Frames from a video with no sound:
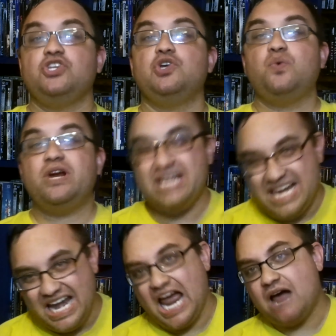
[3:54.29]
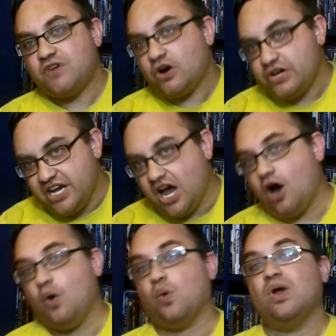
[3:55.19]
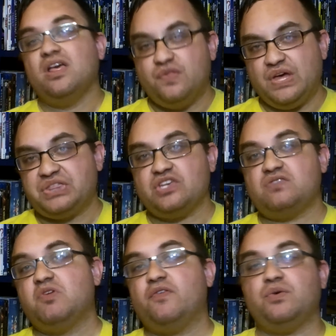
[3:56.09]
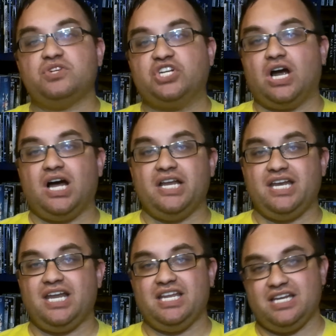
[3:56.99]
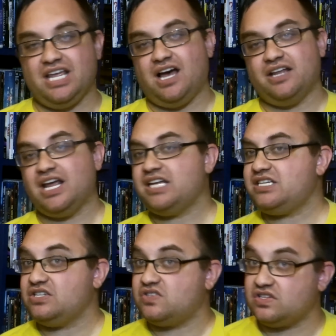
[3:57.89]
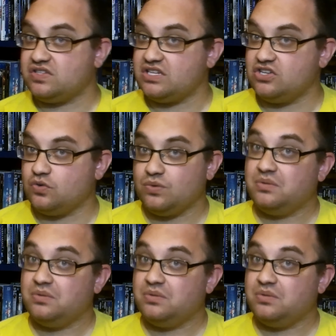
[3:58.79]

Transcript: You would never know that this movie was shot in 1962.